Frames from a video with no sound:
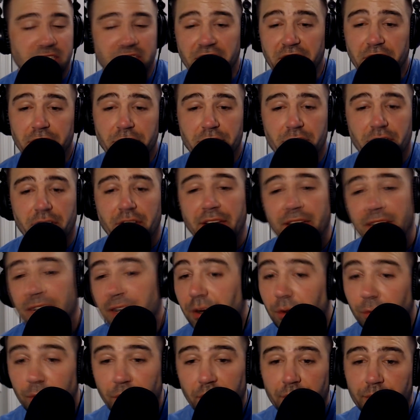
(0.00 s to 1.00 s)
the Steelers are
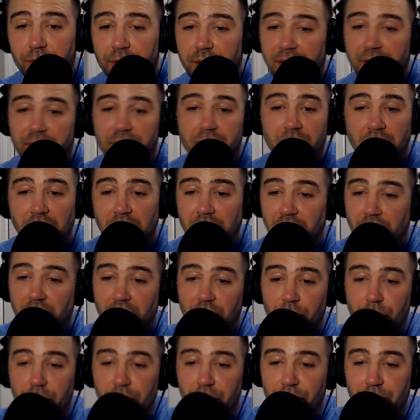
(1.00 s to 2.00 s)
like, you know what? Whatever.
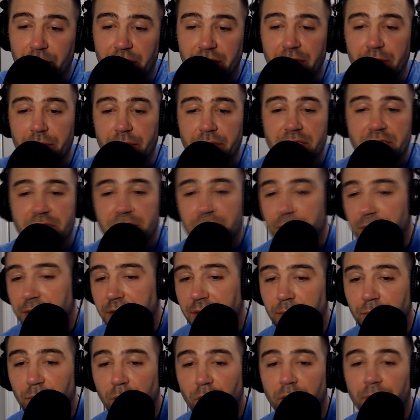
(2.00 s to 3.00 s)
We don't want to deal with this
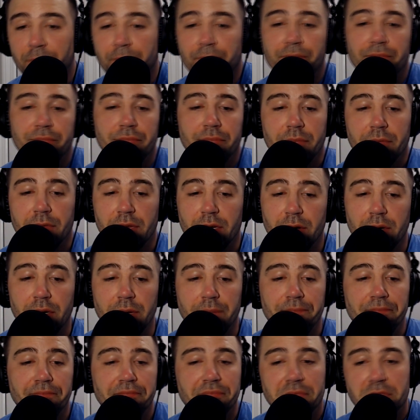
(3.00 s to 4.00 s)
dude anymore. You
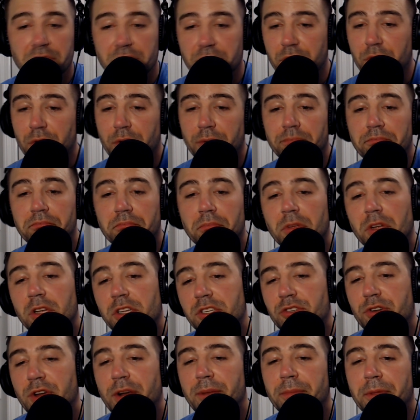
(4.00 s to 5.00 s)
know what? Screw it.
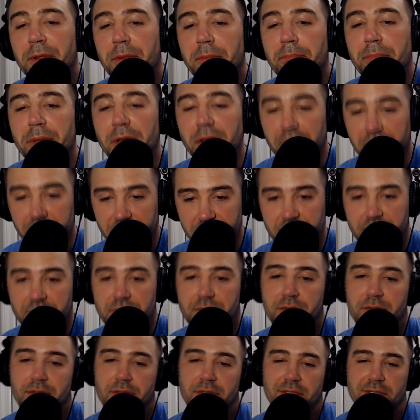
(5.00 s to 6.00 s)
Let's trade him to the
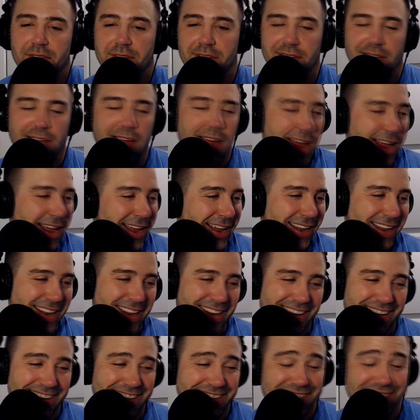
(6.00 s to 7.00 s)
Bills.
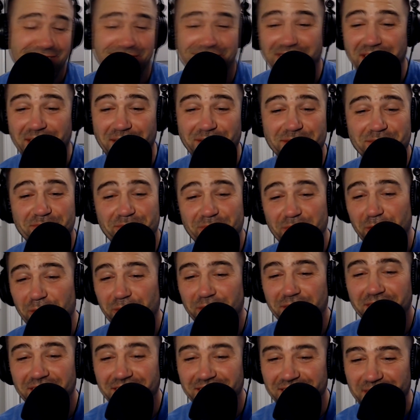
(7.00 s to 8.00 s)
So that was
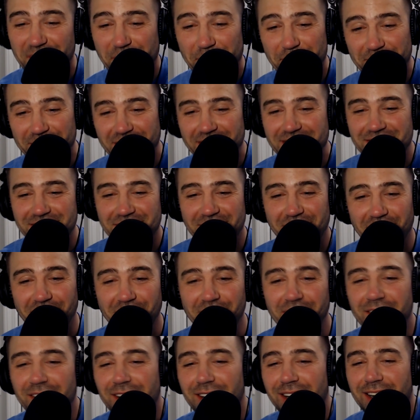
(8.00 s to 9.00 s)
broke a couple days
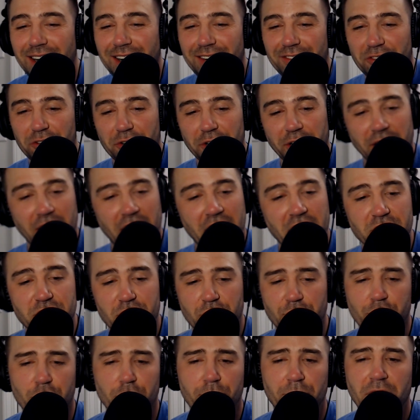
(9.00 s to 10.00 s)
ago. They're like,
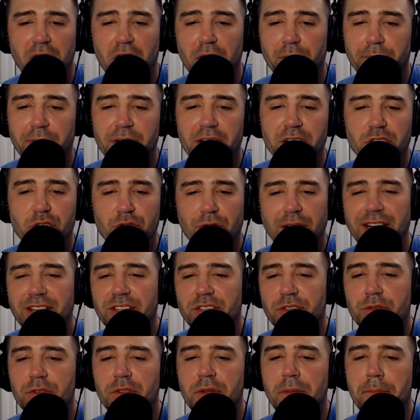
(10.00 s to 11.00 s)
Antonio Brown being
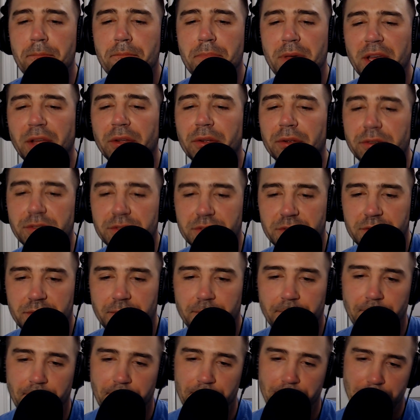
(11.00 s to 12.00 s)
traded to the
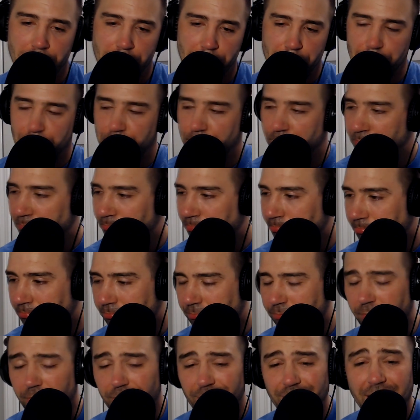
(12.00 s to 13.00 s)
Bills.
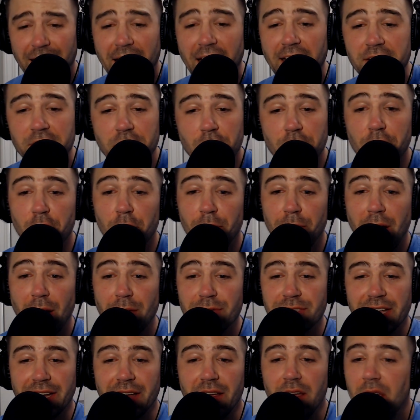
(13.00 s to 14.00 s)
Antonio
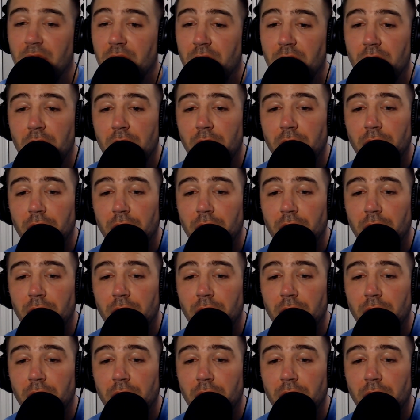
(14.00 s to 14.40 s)
Brown was like,